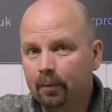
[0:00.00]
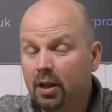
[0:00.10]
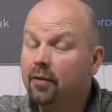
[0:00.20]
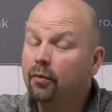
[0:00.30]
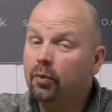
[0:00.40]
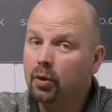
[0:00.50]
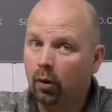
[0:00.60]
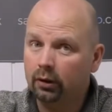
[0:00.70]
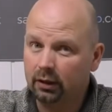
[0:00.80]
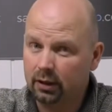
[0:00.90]
if we
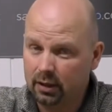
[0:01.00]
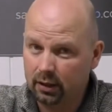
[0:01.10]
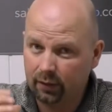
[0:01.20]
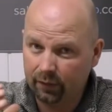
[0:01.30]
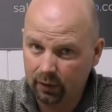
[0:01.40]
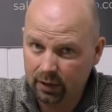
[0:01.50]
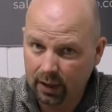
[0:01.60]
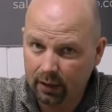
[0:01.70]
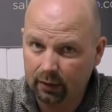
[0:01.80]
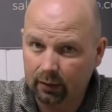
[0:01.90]
wanted to see the full
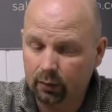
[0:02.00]
cycle,